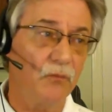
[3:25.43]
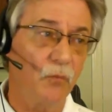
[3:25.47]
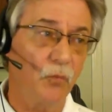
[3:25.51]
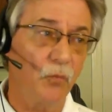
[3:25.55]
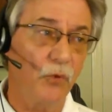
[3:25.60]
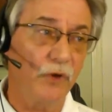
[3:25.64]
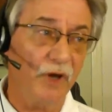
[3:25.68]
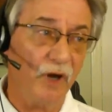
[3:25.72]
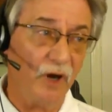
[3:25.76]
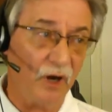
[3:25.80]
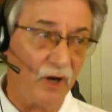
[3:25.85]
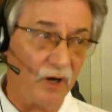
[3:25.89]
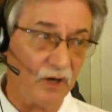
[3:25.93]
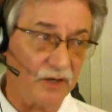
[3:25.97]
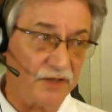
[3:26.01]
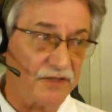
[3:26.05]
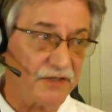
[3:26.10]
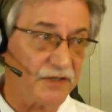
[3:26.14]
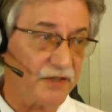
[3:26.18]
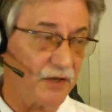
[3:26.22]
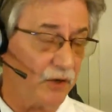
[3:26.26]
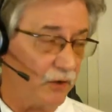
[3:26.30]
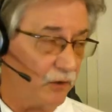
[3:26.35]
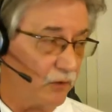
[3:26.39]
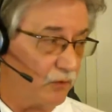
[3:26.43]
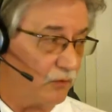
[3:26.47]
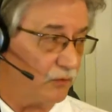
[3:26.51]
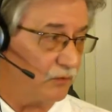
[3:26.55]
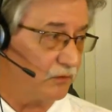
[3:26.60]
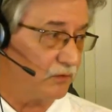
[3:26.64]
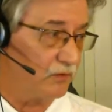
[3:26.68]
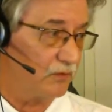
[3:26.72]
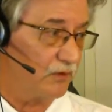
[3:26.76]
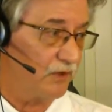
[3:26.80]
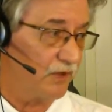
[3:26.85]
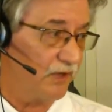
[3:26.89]
We also
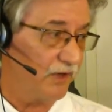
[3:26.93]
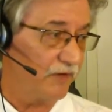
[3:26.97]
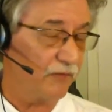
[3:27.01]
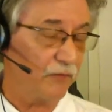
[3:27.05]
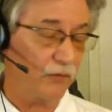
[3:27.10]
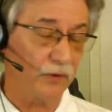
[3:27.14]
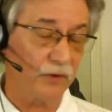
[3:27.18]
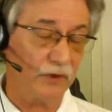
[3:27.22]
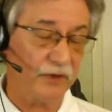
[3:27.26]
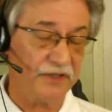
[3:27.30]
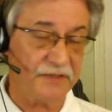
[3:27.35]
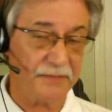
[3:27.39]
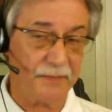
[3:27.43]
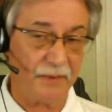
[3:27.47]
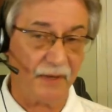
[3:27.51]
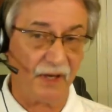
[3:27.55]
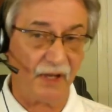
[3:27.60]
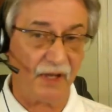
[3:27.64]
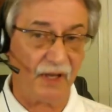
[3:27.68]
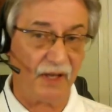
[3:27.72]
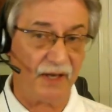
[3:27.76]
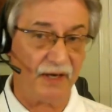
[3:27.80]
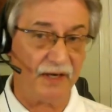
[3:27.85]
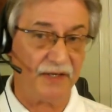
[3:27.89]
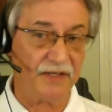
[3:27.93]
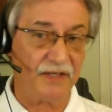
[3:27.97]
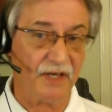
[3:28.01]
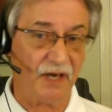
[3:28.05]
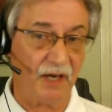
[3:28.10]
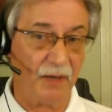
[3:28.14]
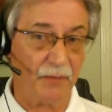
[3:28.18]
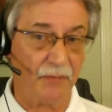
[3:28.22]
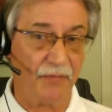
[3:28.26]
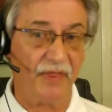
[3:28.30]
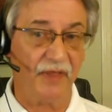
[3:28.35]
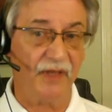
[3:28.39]
have really spent a lot of
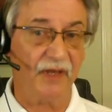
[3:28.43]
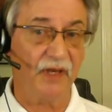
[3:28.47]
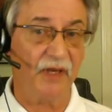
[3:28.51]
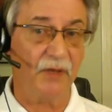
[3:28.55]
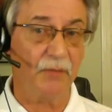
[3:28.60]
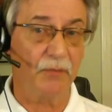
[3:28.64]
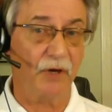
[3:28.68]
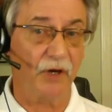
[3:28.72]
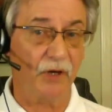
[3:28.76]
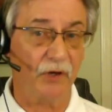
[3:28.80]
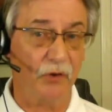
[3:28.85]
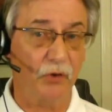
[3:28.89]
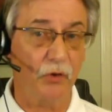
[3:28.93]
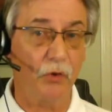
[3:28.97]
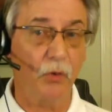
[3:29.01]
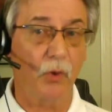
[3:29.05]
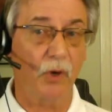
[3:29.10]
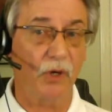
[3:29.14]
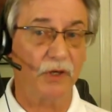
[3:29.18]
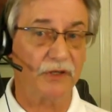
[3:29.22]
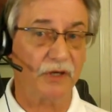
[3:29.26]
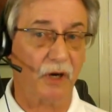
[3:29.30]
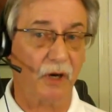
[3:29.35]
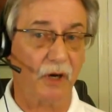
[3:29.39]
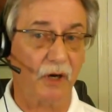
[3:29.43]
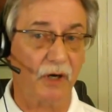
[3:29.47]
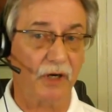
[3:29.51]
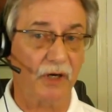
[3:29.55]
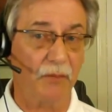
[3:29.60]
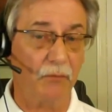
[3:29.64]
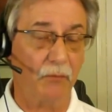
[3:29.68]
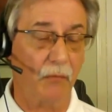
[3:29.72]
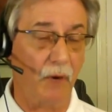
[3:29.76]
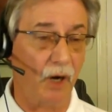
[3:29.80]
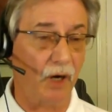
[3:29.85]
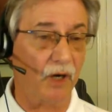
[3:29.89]
time thinking about who our
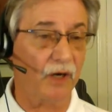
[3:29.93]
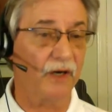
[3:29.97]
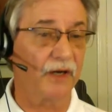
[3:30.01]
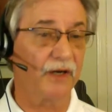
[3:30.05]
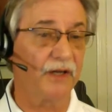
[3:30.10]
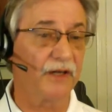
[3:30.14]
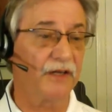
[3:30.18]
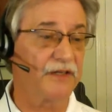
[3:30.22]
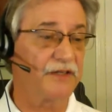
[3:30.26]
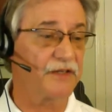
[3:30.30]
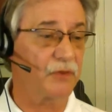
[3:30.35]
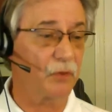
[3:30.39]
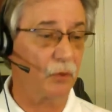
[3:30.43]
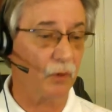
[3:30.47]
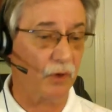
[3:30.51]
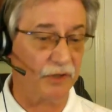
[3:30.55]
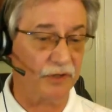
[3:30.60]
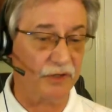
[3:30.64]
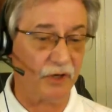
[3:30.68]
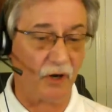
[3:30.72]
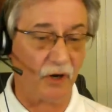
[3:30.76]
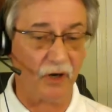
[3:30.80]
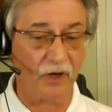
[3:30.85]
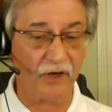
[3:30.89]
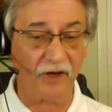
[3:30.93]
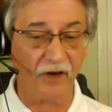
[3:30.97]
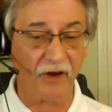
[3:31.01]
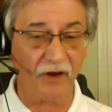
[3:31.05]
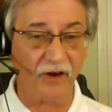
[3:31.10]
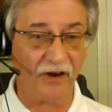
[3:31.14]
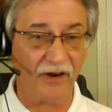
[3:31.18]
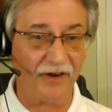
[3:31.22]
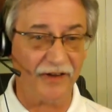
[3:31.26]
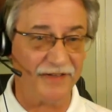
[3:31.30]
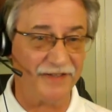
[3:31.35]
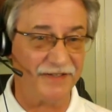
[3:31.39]
target market is, who our target
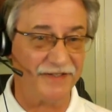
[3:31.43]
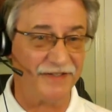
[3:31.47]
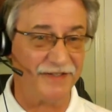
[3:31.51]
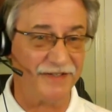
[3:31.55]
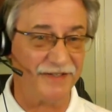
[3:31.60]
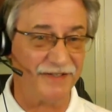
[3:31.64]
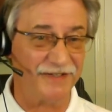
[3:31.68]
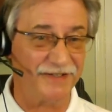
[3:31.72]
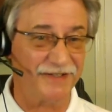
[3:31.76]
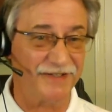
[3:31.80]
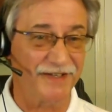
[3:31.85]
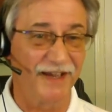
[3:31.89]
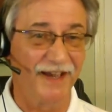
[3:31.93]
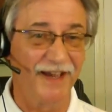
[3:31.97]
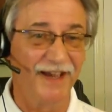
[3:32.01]
audience is.